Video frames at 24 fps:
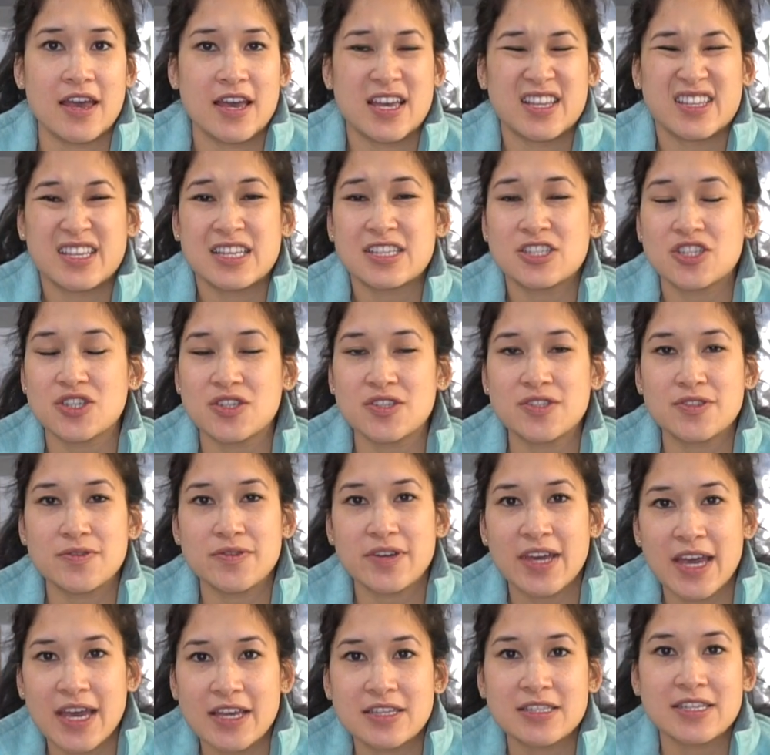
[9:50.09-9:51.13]
And it's just
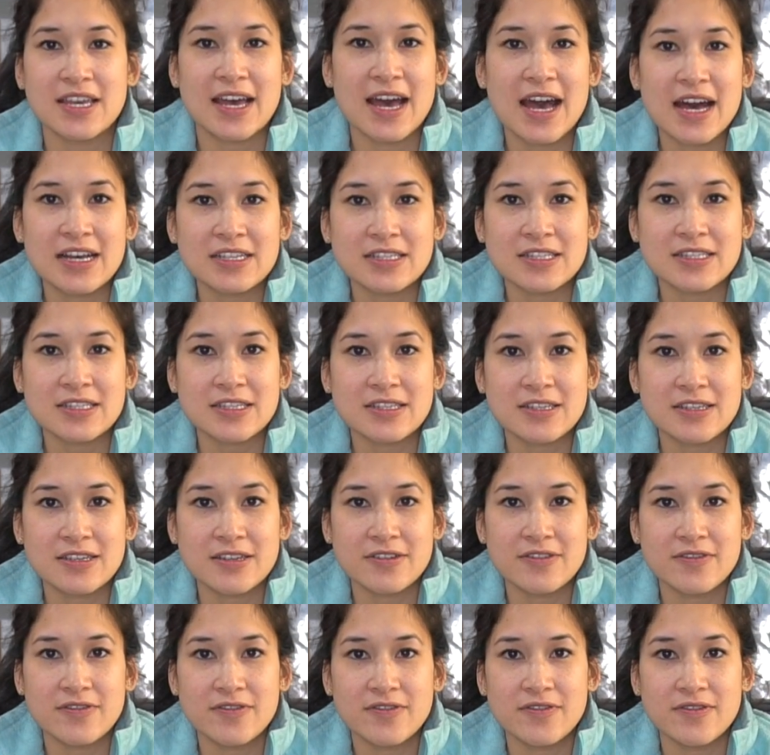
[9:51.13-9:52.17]
okay to ask
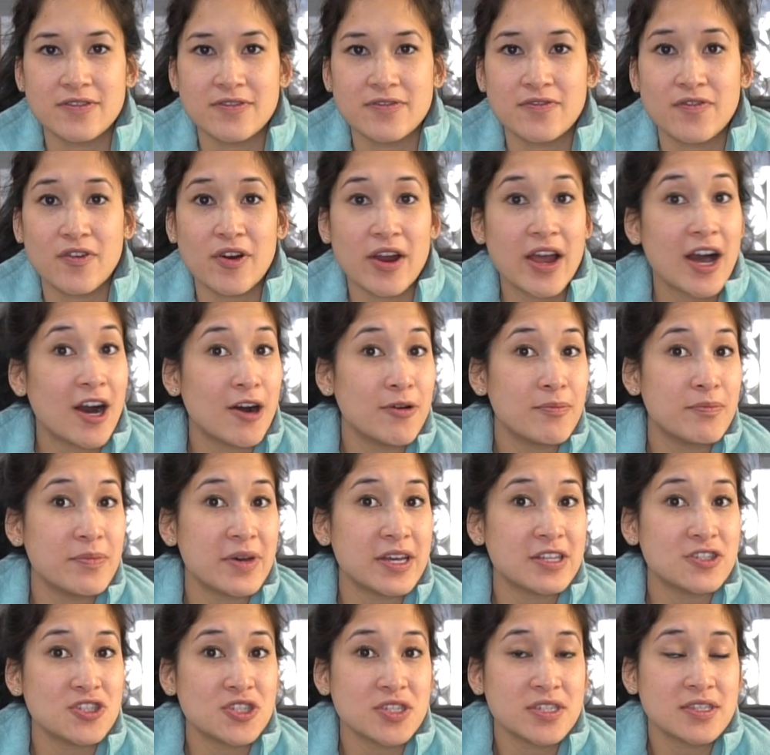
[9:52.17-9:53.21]
for
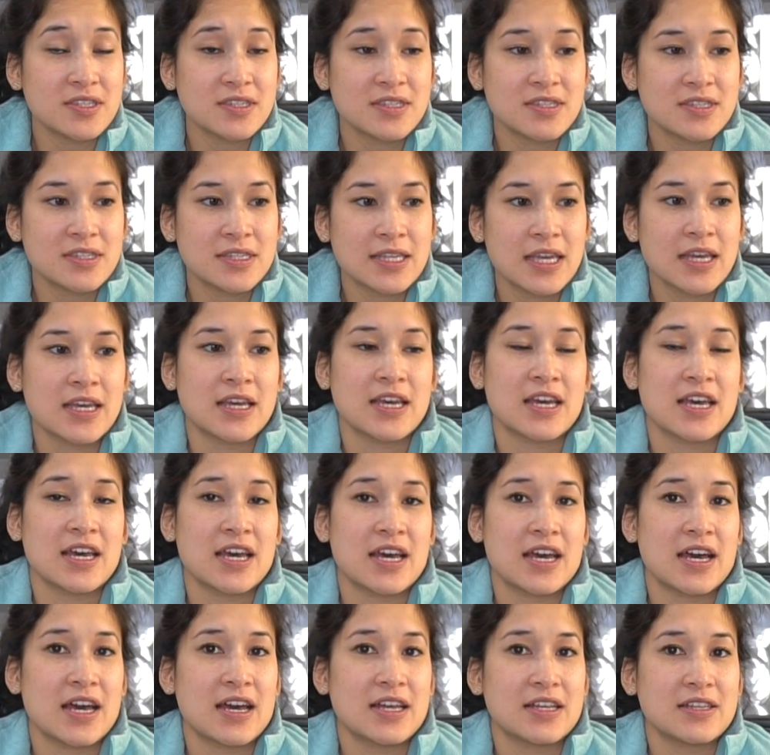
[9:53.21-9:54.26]
help and just
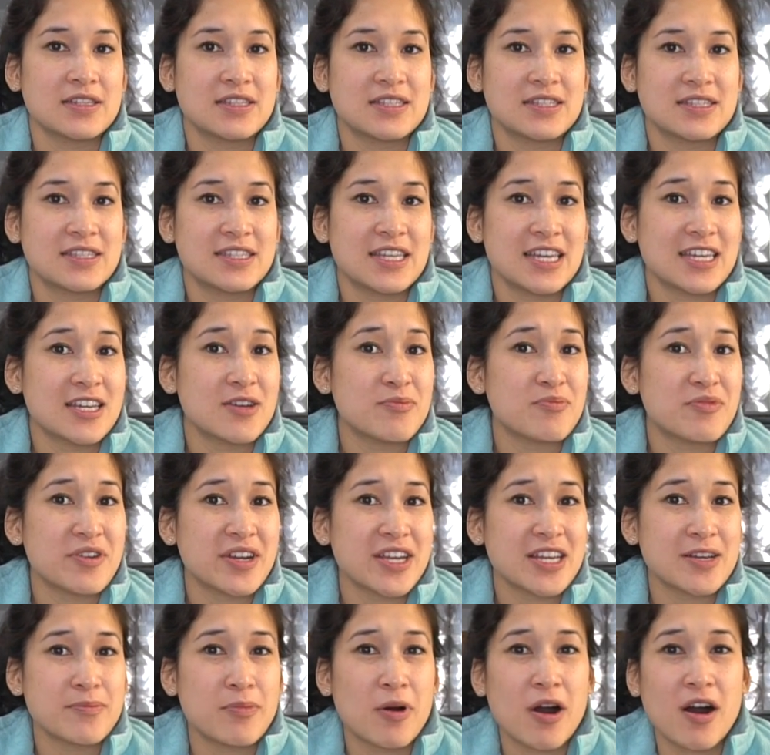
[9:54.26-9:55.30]
take a
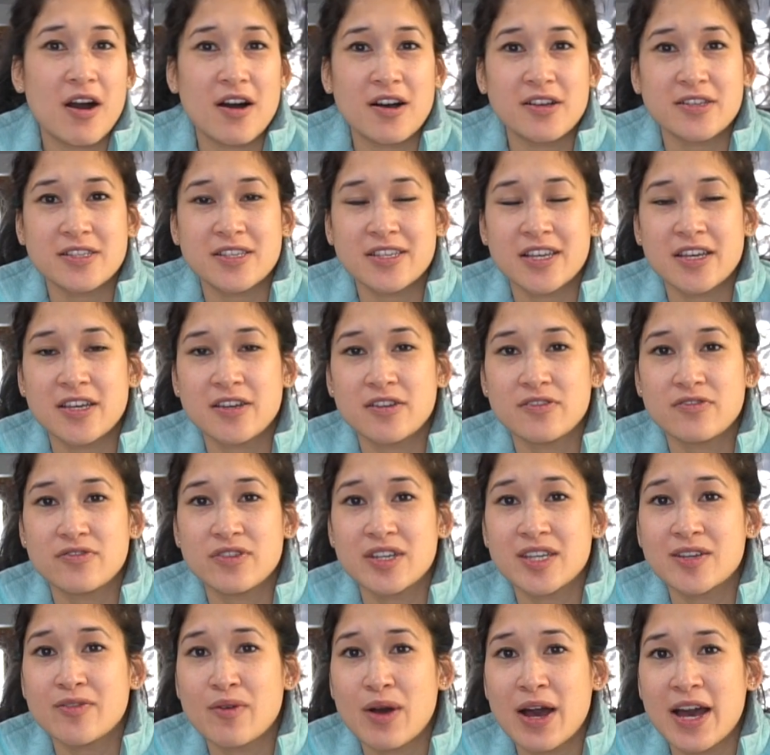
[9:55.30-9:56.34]
break, pause,
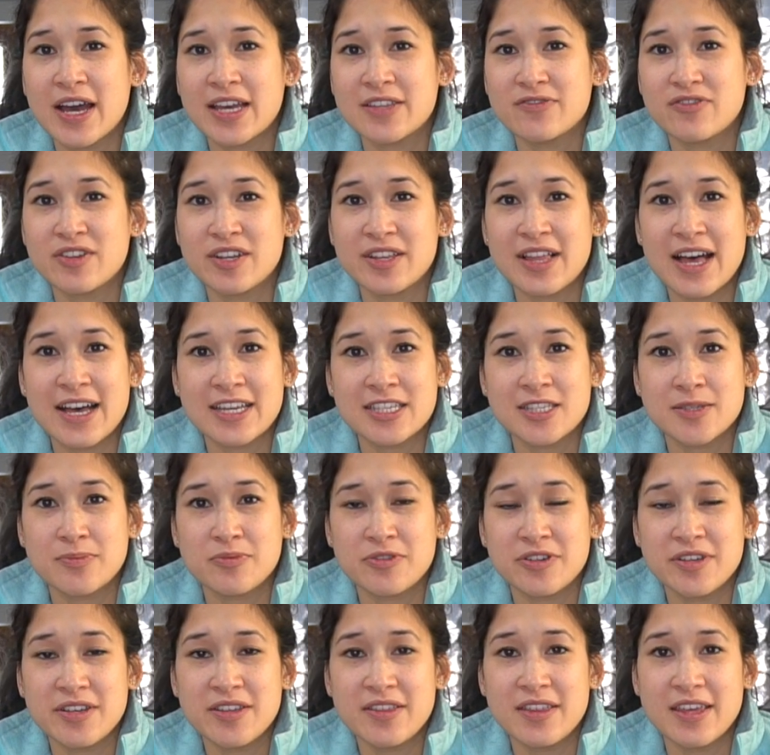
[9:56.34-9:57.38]
rewind, relax,
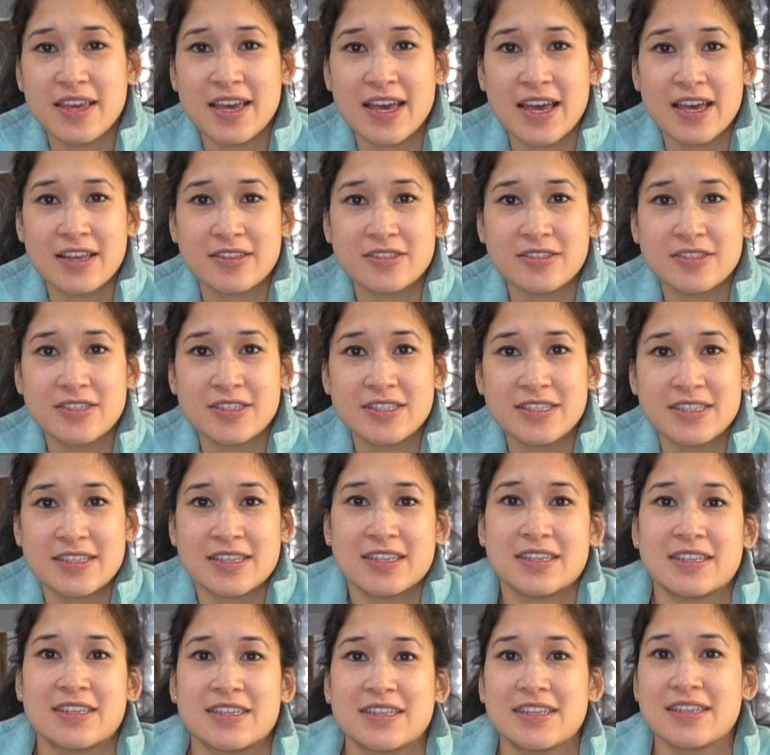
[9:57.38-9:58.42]
breathe, and
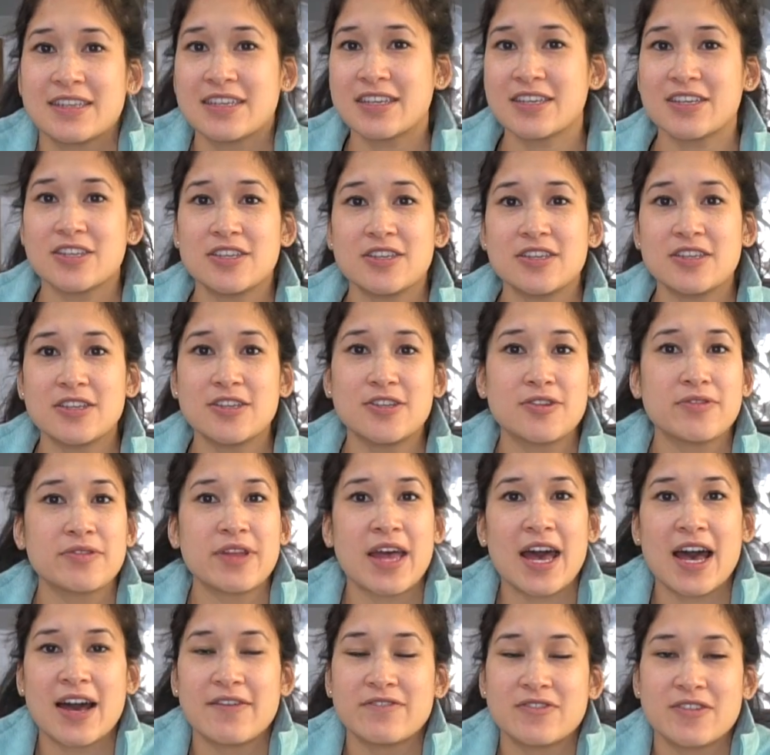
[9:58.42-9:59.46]
you don't
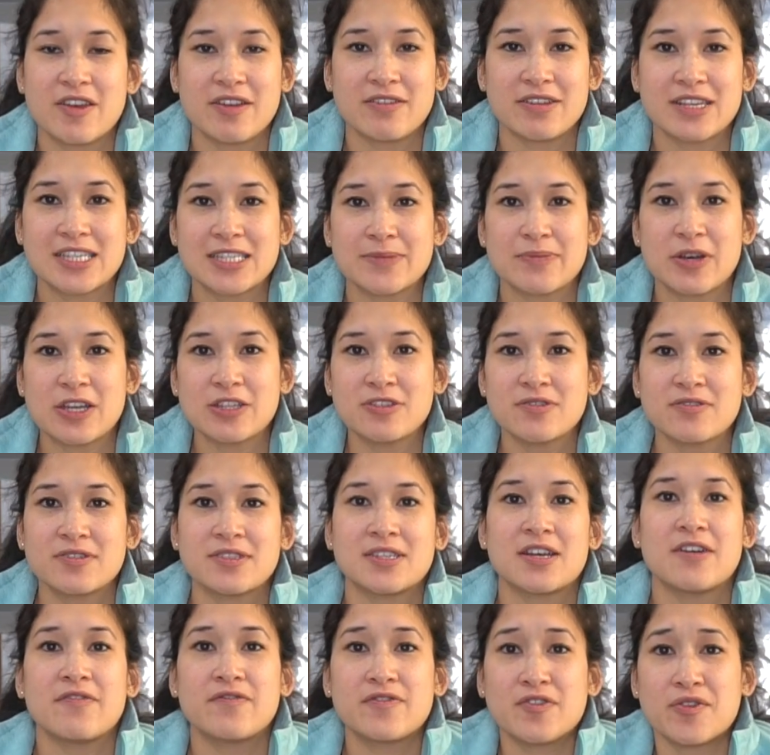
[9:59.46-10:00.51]
have to explain
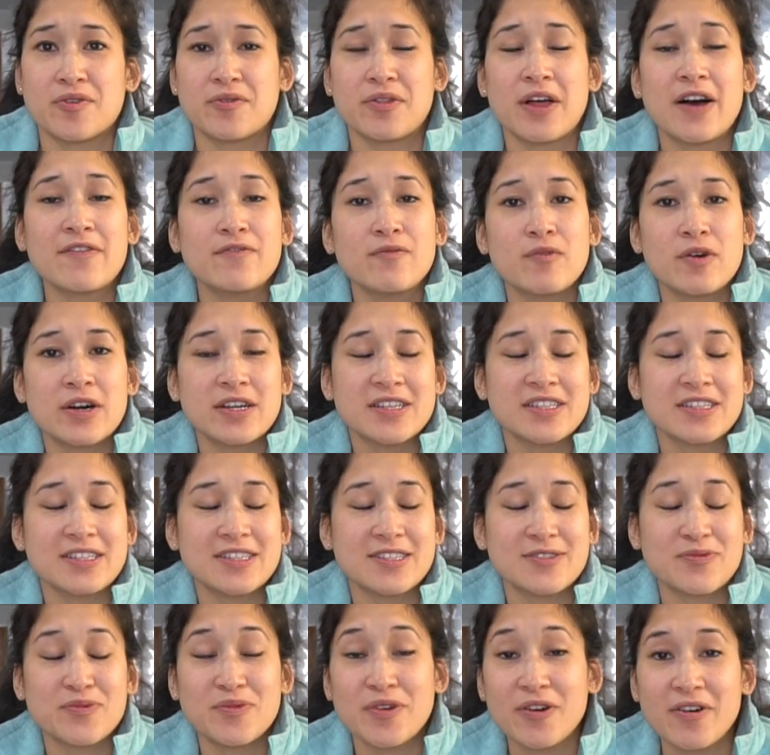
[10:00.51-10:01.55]
yourself. Your loved
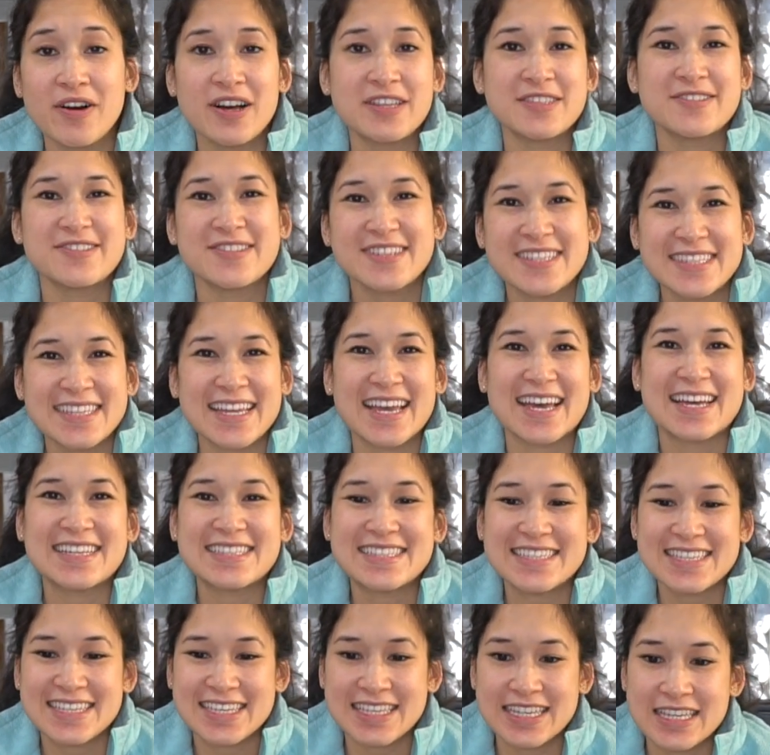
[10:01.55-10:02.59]
ones will
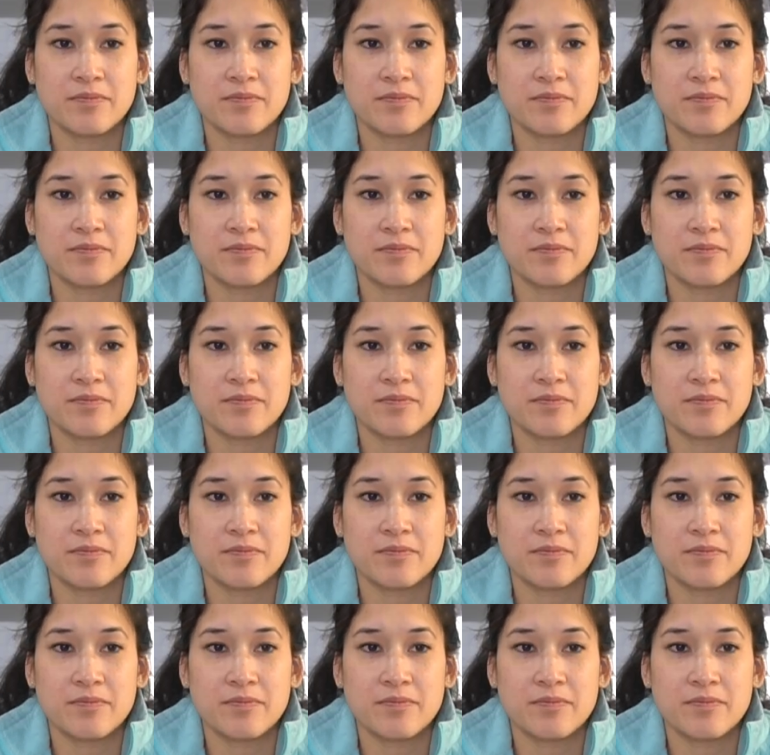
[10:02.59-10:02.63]
understand.